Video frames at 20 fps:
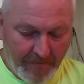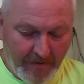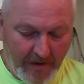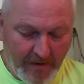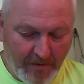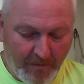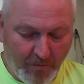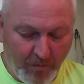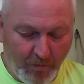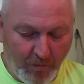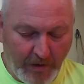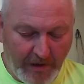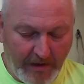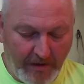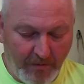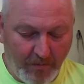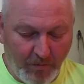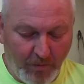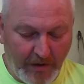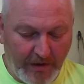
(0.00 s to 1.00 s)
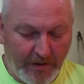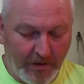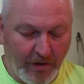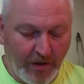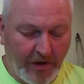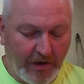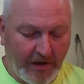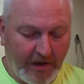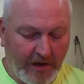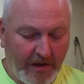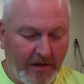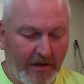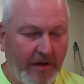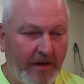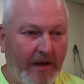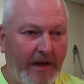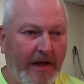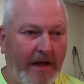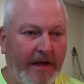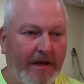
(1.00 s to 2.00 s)
And we we look
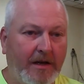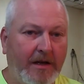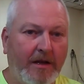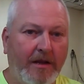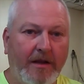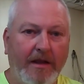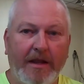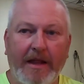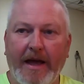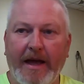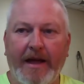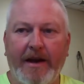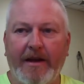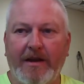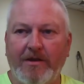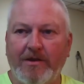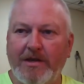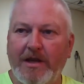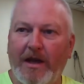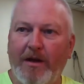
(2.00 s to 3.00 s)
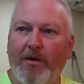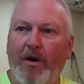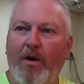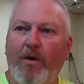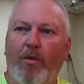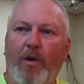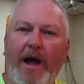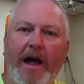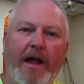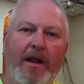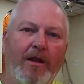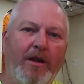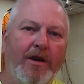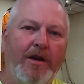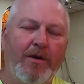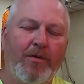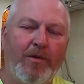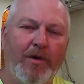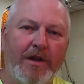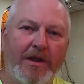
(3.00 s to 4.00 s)
at that and say, "Oh wow,
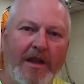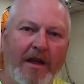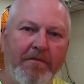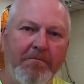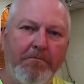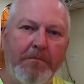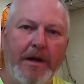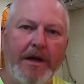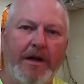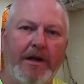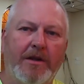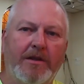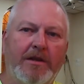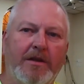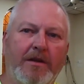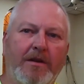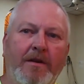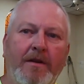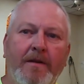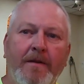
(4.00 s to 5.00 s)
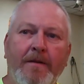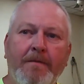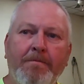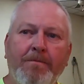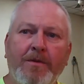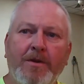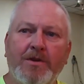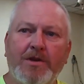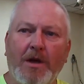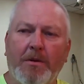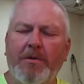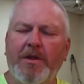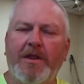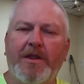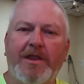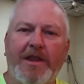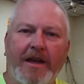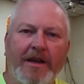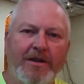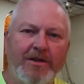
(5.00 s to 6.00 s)
look at what they have built." And some of
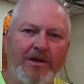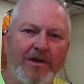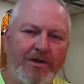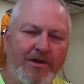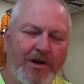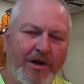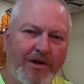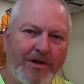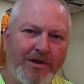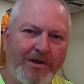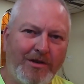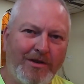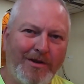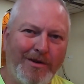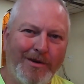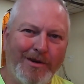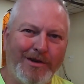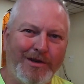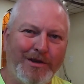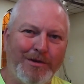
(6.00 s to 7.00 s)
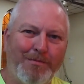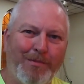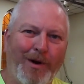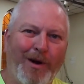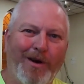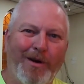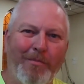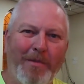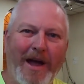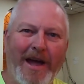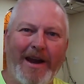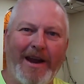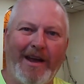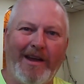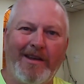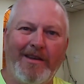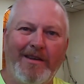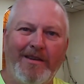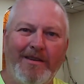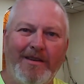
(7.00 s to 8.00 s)
the things that churches do are just
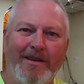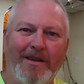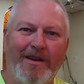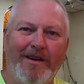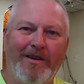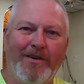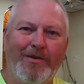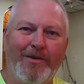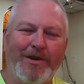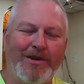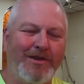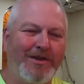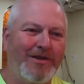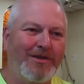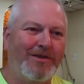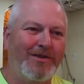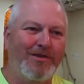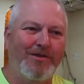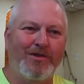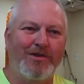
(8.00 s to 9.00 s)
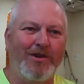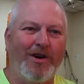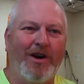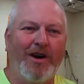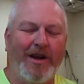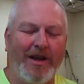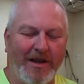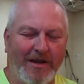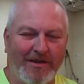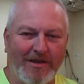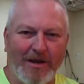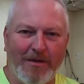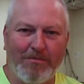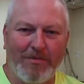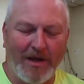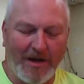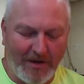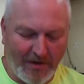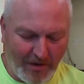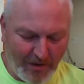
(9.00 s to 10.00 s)
programmatic. You know, we're just starting
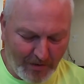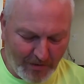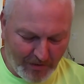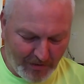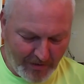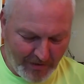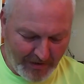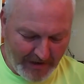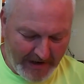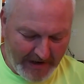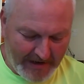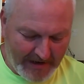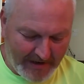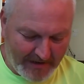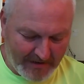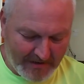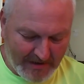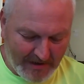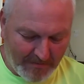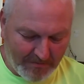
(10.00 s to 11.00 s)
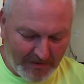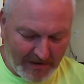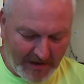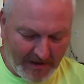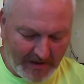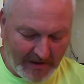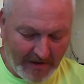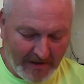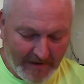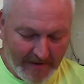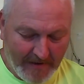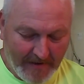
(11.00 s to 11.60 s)
something new, creating something